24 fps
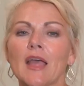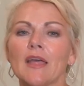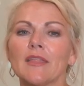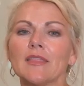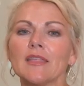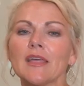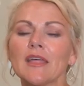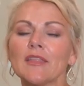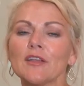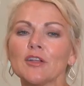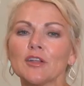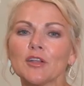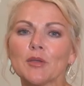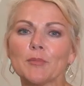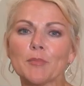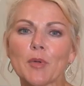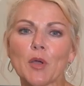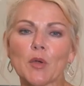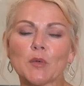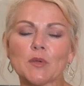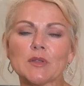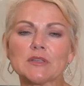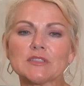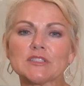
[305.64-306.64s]
The other
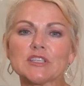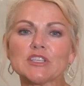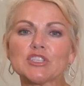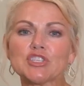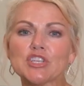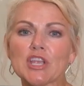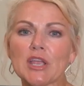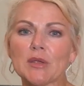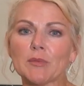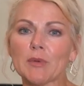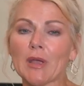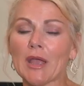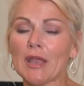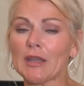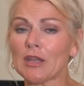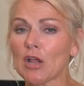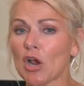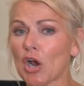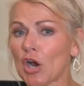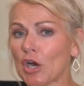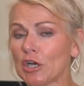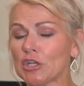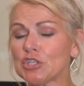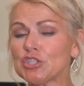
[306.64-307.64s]
components to JRide
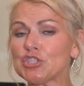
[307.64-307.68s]
are